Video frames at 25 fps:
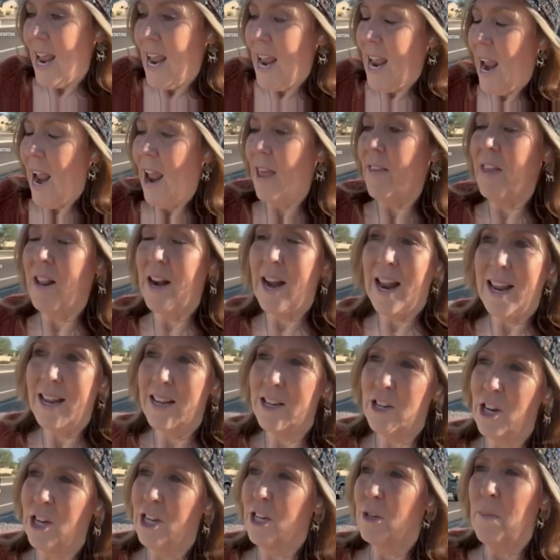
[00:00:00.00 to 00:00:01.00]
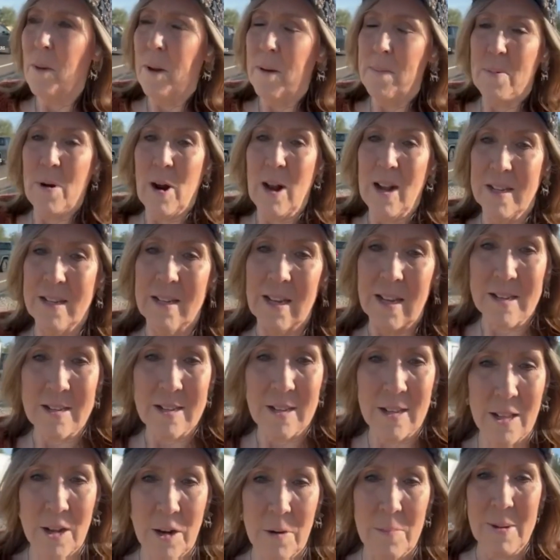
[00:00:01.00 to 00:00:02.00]
And then I adjust my process a
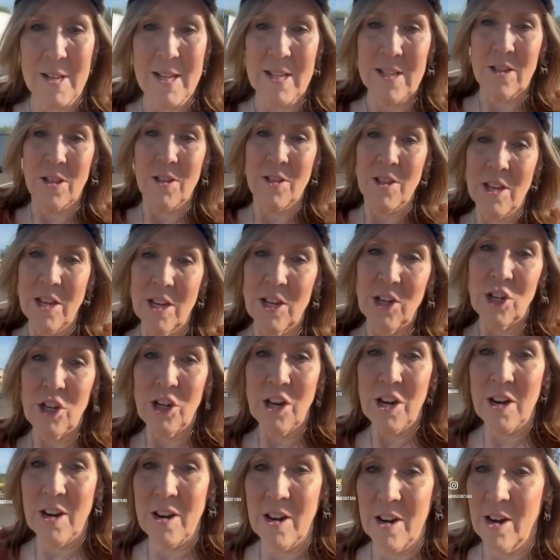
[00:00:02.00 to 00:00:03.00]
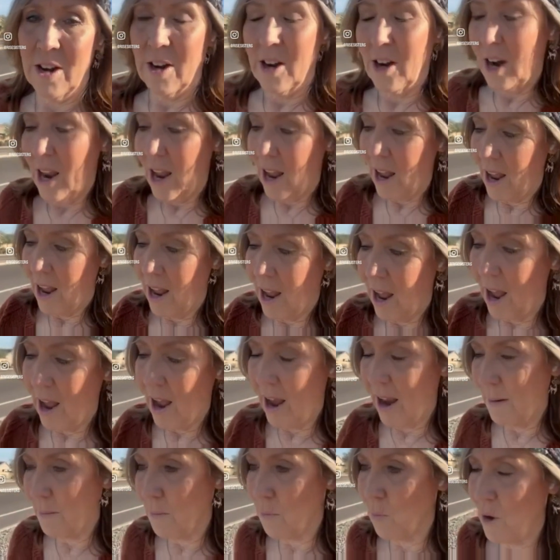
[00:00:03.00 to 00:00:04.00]
little bit. So this year
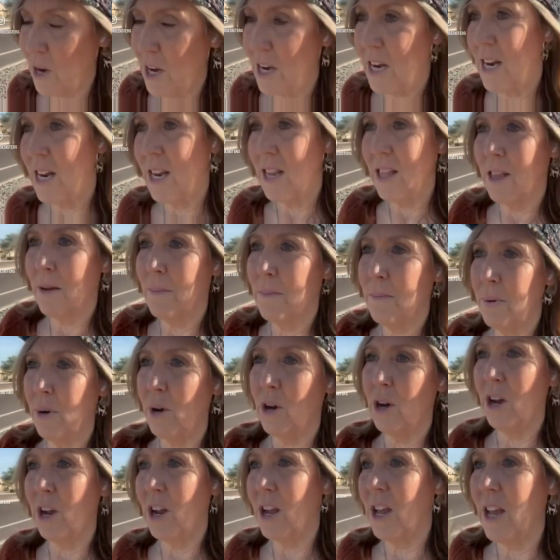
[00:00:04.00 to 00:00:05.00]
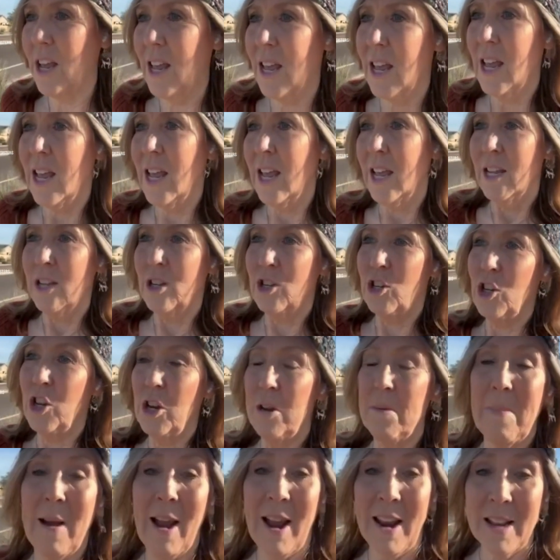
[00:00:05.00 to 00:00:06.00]
I'm reading the book, She
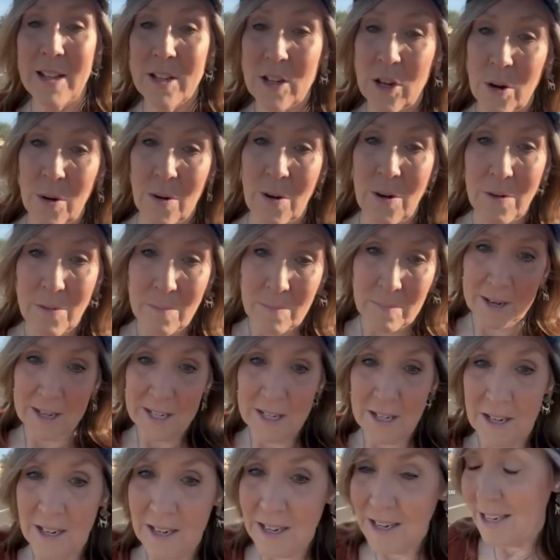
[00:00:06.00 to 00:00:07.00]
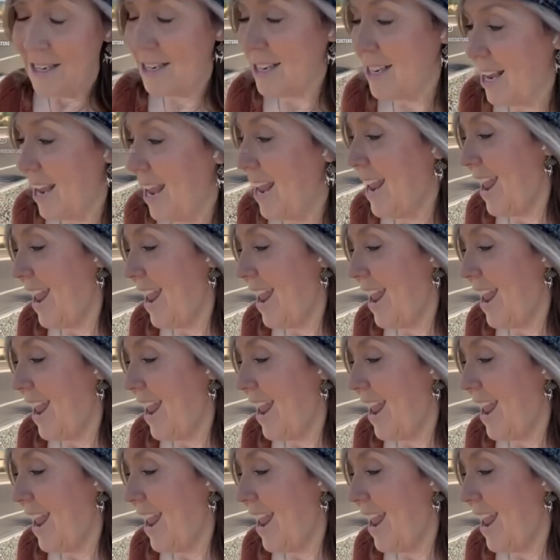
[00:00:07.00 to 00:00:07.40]
Minds Her Own Business.